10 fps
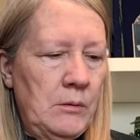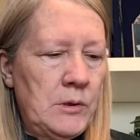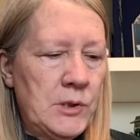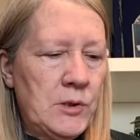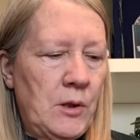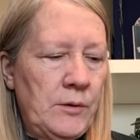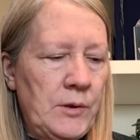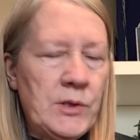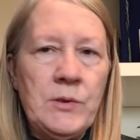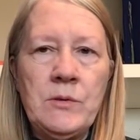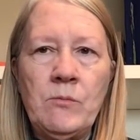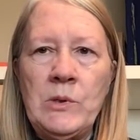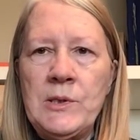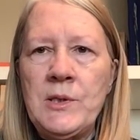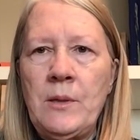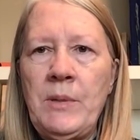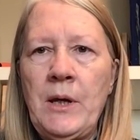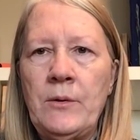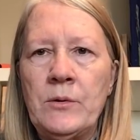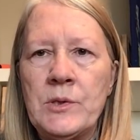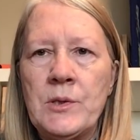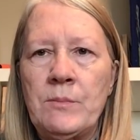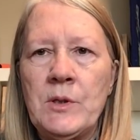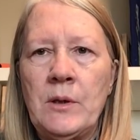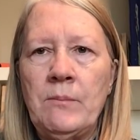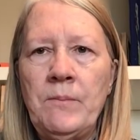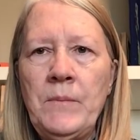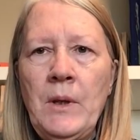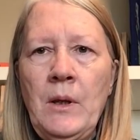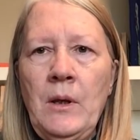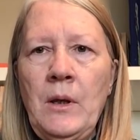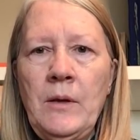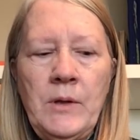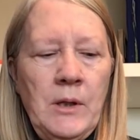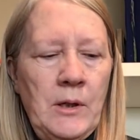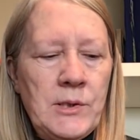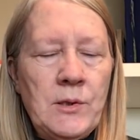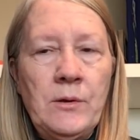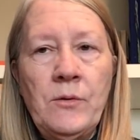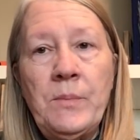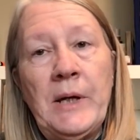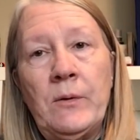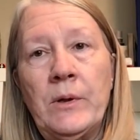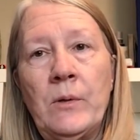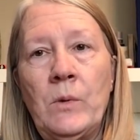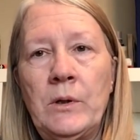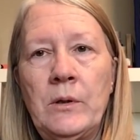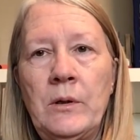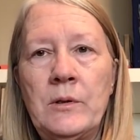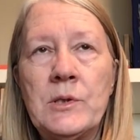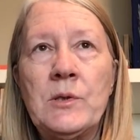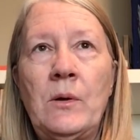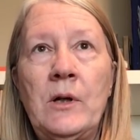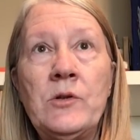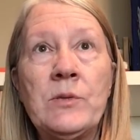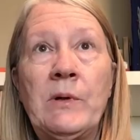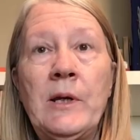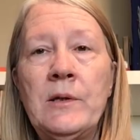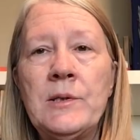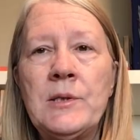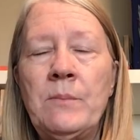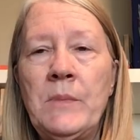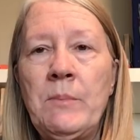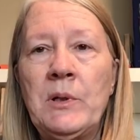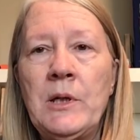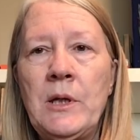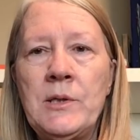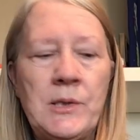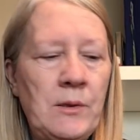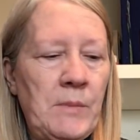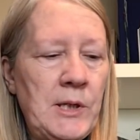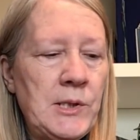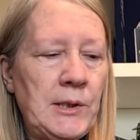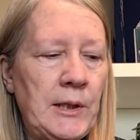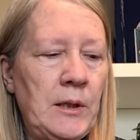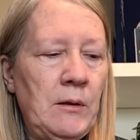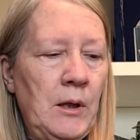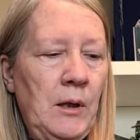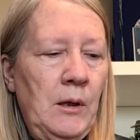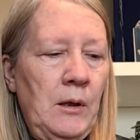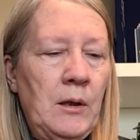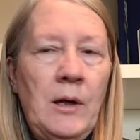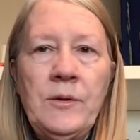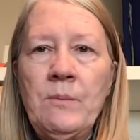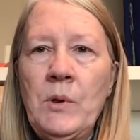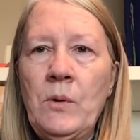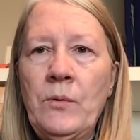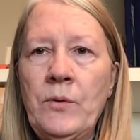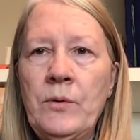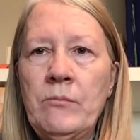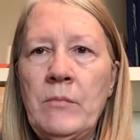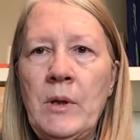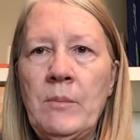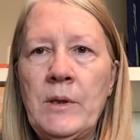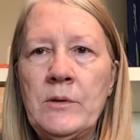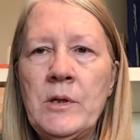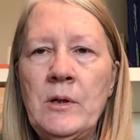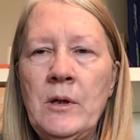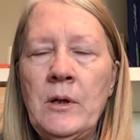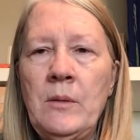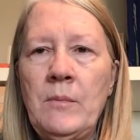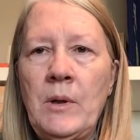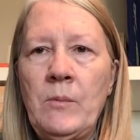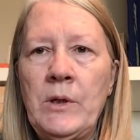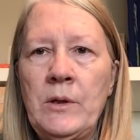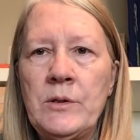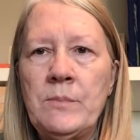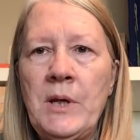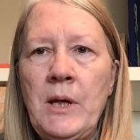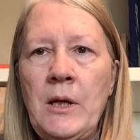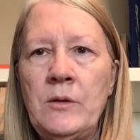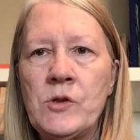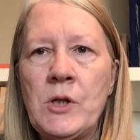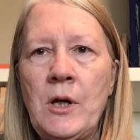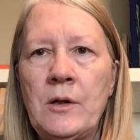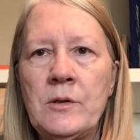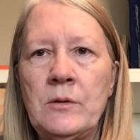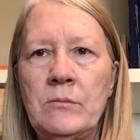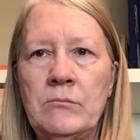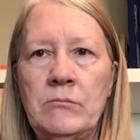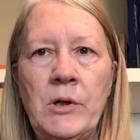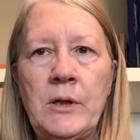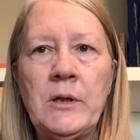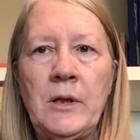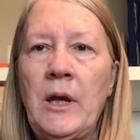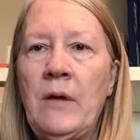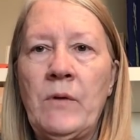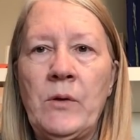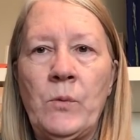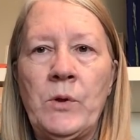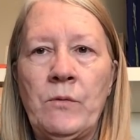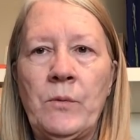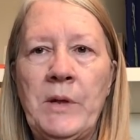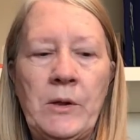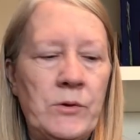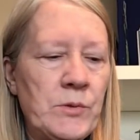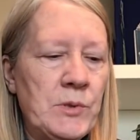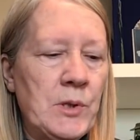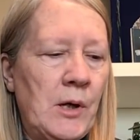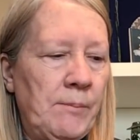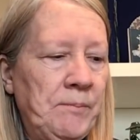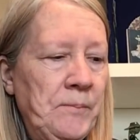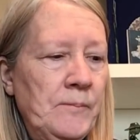to start this one set of patterns sometime. And then I saw another pattern I wanted, and so I just went ahead and said, me please, and amazingly, I got them both. And by the time I went on to pay and checked, practically every other one of her patterns was gone.